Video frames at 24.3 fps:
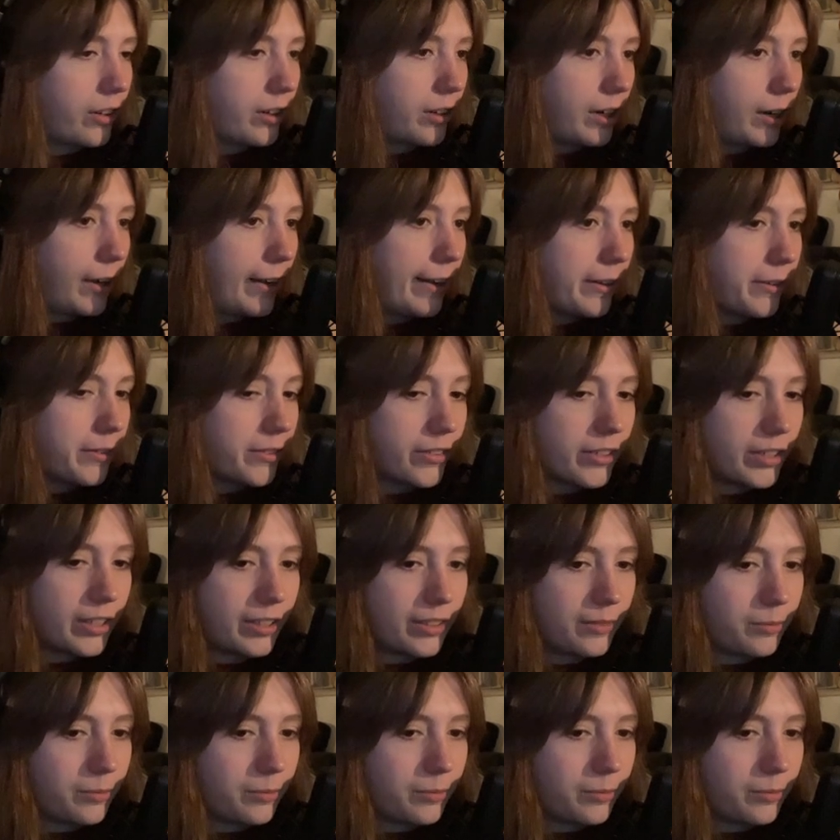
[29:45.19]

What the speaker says: on our house,